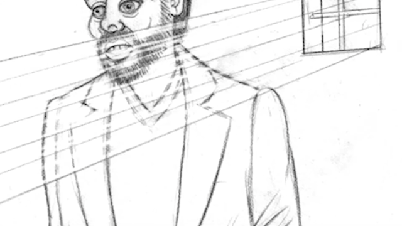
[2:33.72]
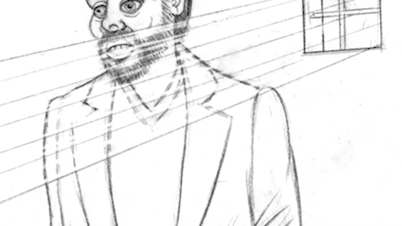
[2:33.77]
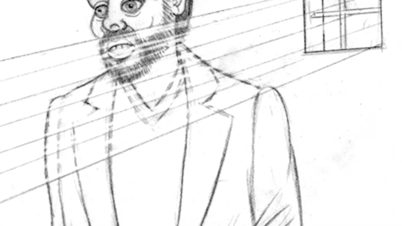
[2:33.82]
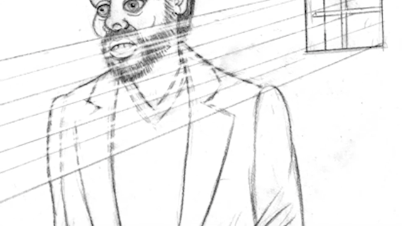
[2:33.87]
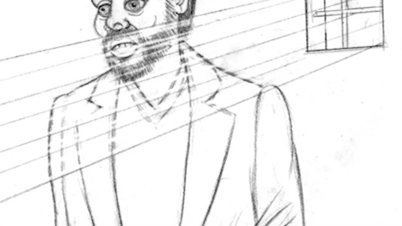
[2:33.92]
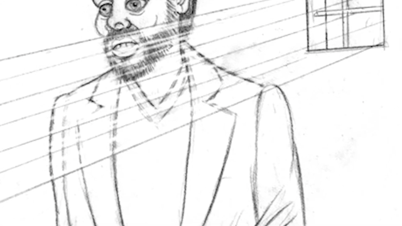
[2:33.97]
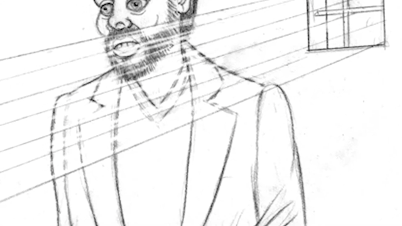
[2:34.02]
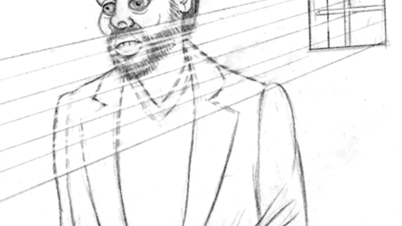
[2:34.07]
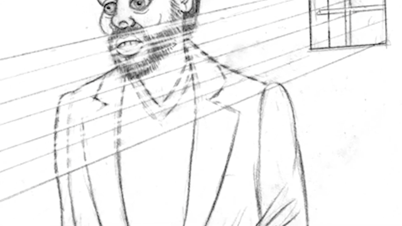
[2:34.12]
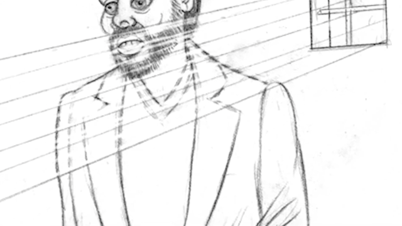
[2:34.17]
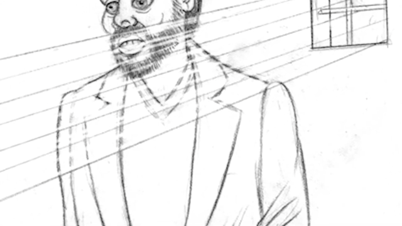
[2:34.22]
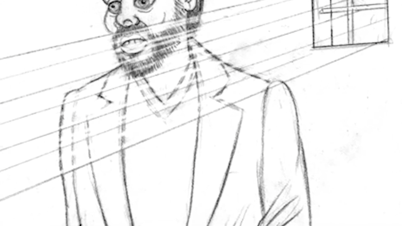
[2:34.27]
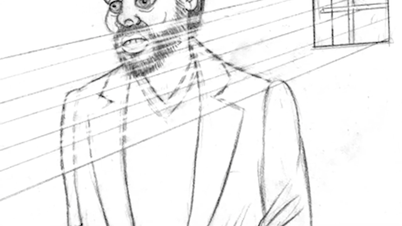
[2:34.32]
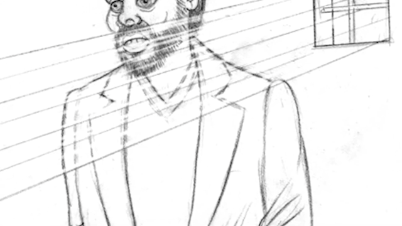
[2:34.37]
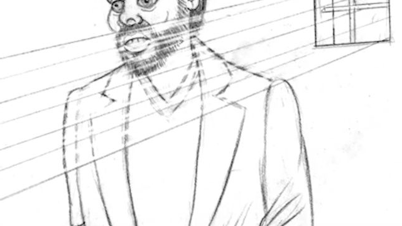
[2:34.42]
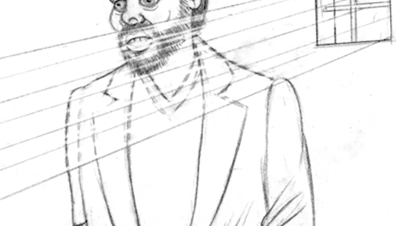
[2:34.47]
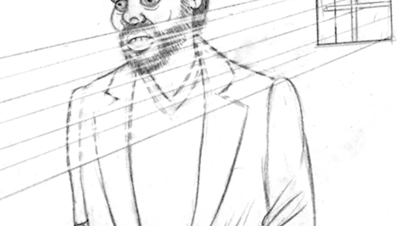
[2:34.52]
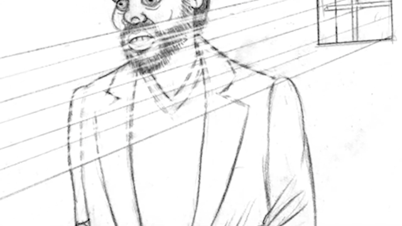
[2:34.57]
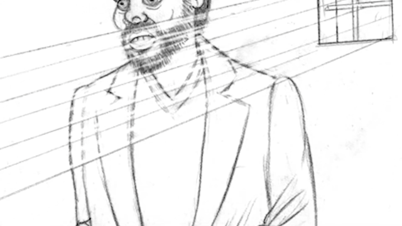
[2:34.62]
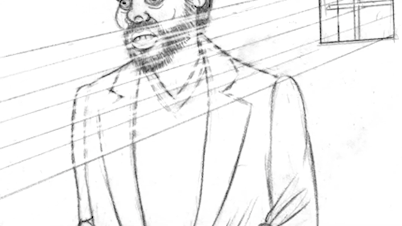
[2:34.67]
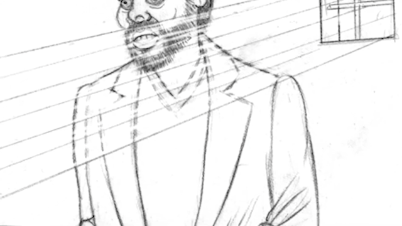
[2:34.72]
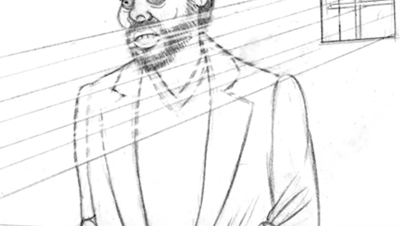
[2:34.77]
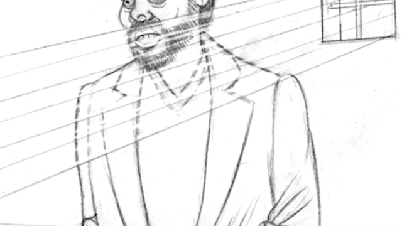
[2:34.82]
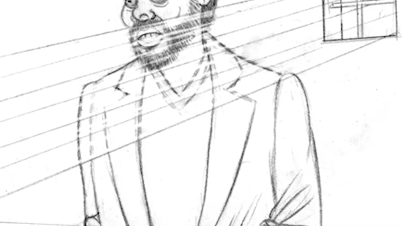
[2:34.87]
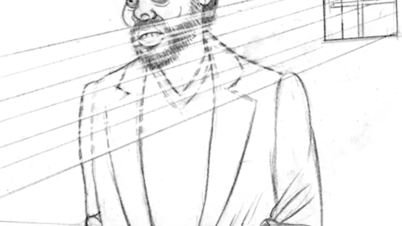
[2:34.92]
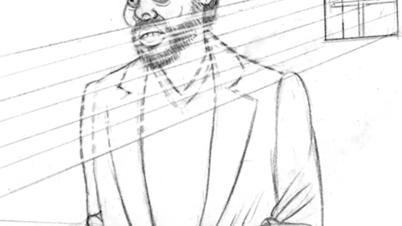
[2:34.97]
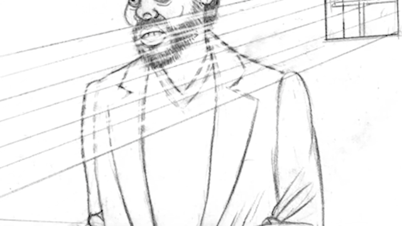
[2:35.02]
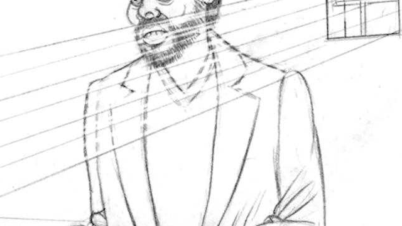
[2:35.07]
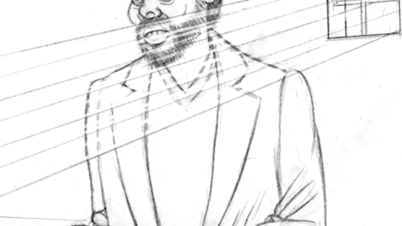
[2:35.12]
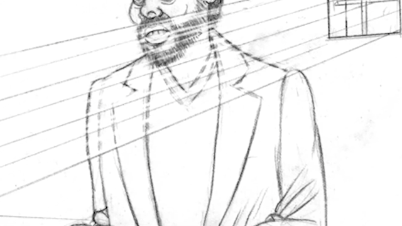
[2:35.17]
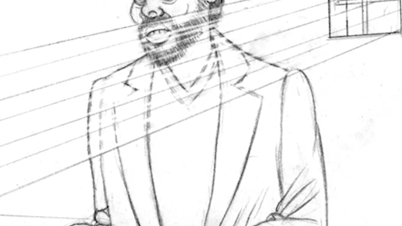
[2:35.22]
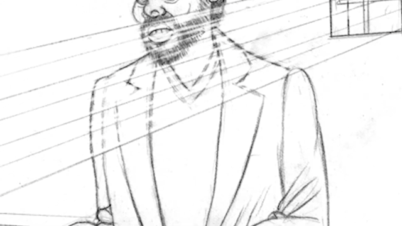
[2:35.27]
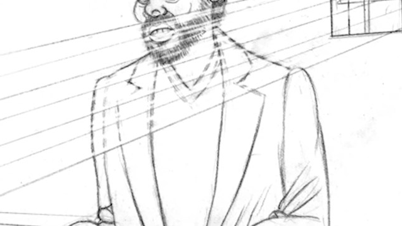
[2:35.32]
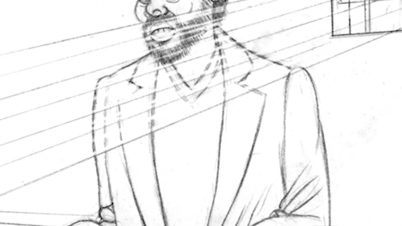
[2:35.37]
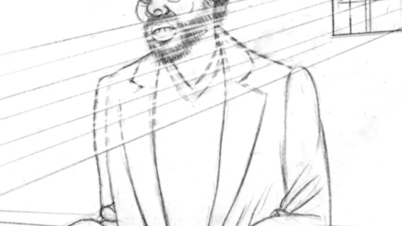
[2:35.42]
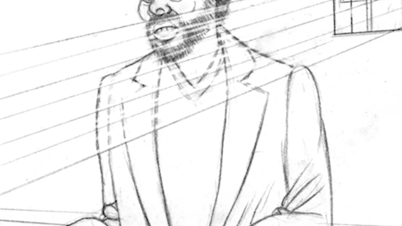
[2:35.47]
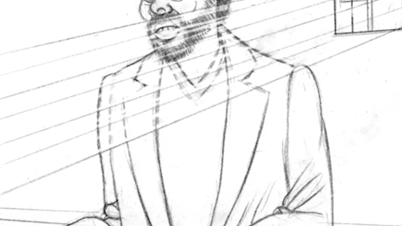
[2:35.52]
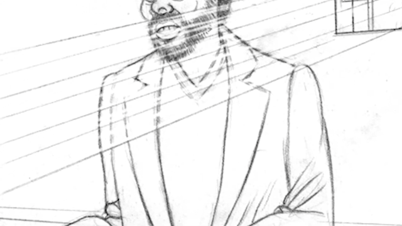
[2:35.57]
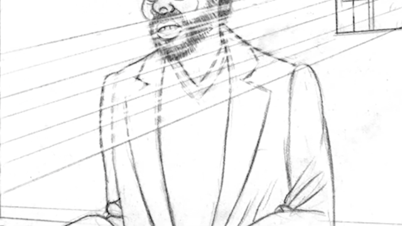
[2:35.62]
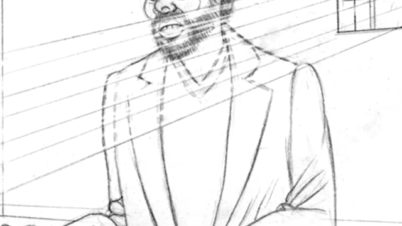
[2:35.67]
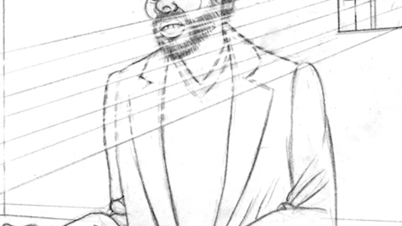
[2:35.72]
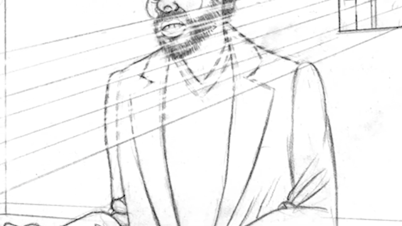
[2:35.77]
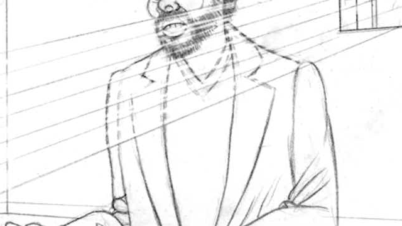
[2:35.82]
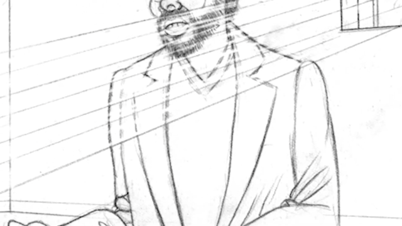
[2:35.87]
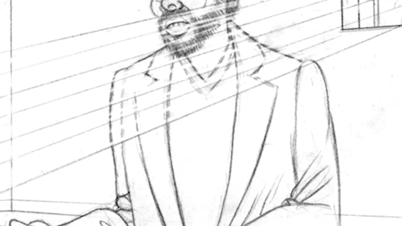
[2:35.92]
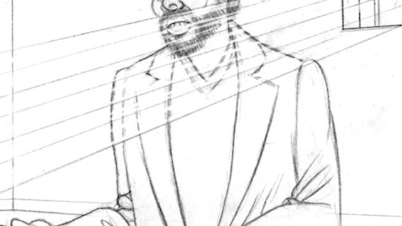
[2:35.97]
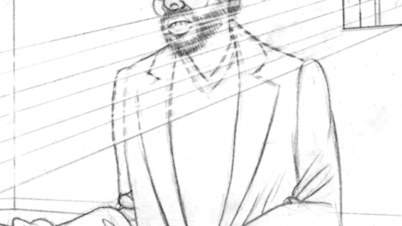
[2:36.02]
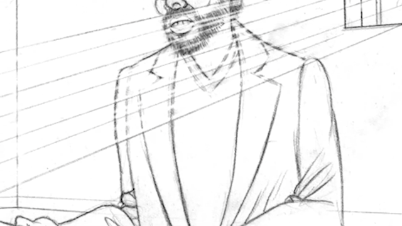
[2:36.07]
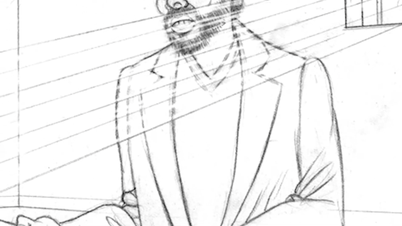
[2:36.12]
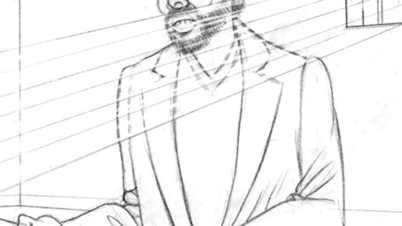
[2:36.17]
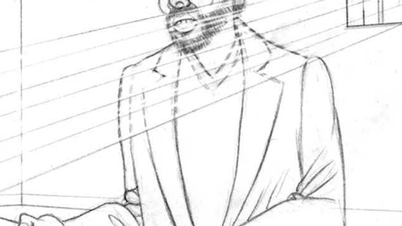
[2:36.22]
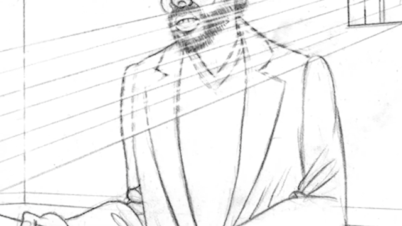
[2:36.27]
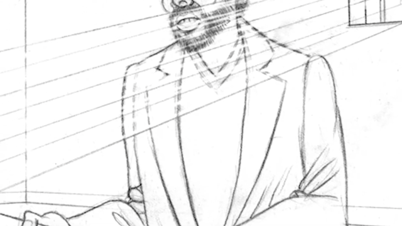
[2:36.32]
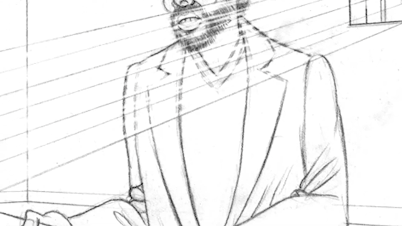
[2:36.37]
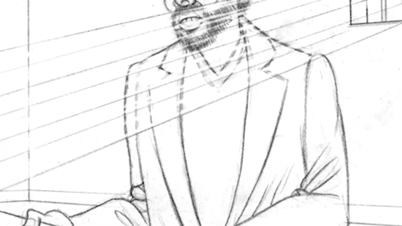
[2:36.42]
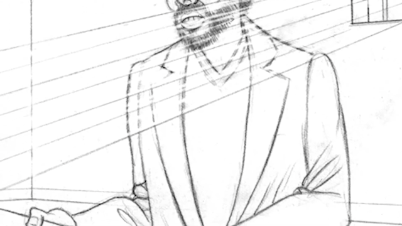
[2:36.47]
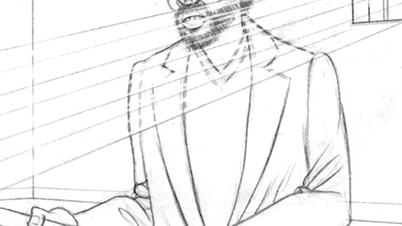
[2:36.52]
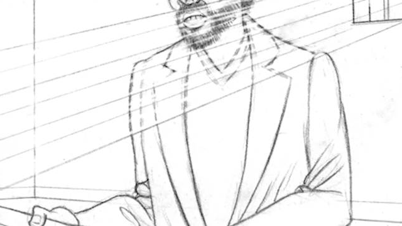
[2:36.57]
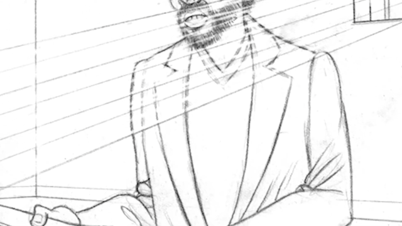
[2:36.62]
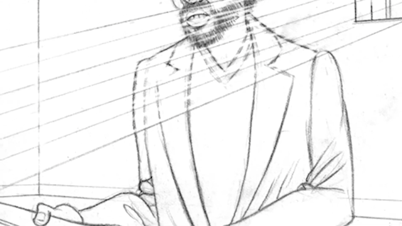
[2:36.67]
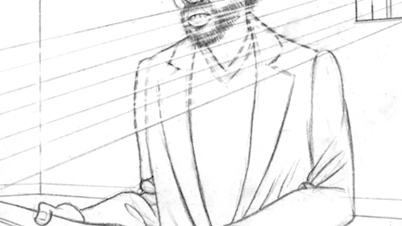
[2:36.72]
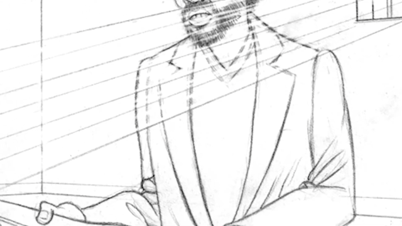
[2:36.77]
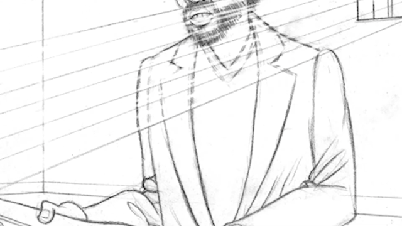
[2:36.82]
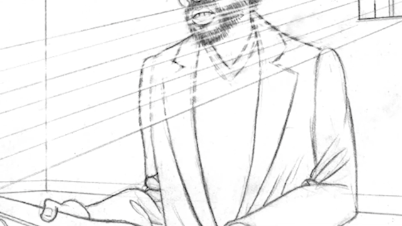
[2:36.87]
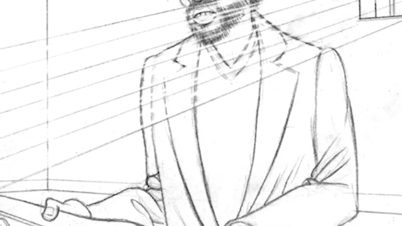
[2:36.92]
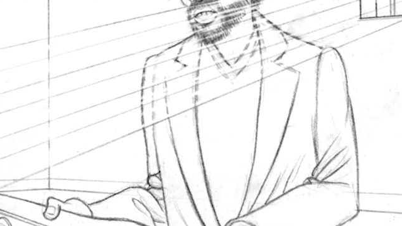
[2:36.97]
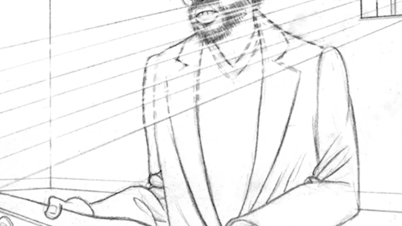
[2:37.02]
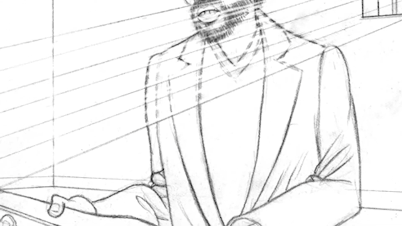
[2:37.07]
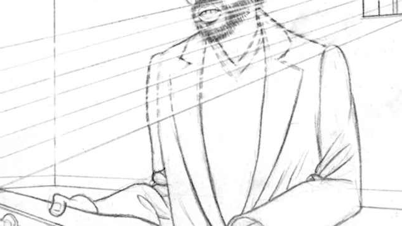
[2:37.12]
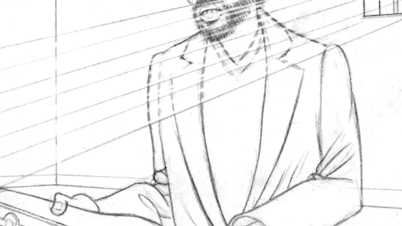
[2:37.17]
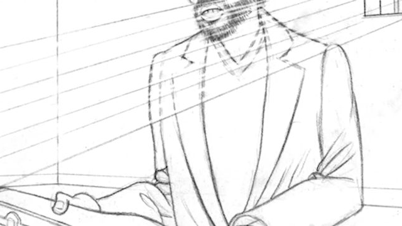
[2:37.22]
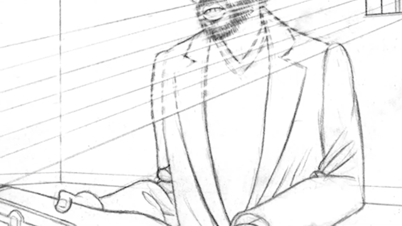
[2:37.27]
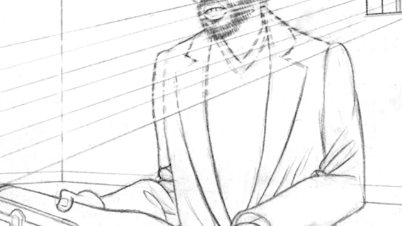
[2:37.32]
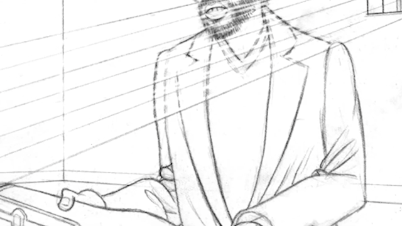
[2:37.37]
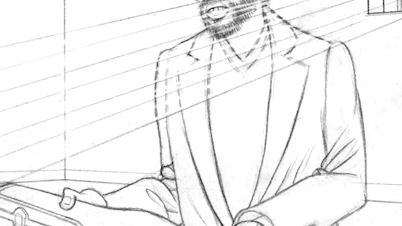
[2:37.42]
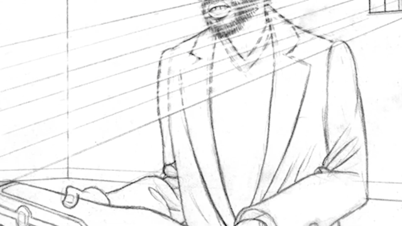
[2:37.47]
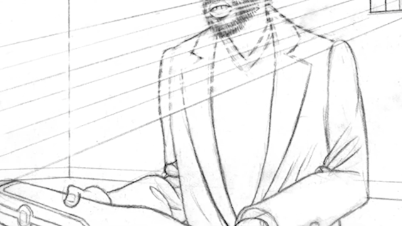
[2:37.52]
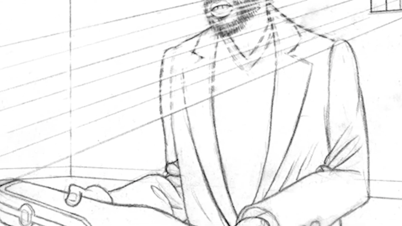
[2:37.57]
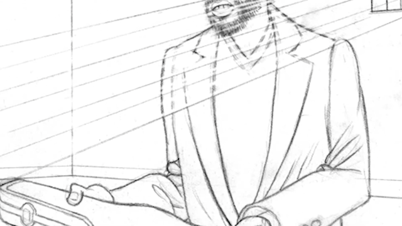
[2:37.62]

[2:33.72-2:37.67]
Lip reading: [unreadable: no face in view]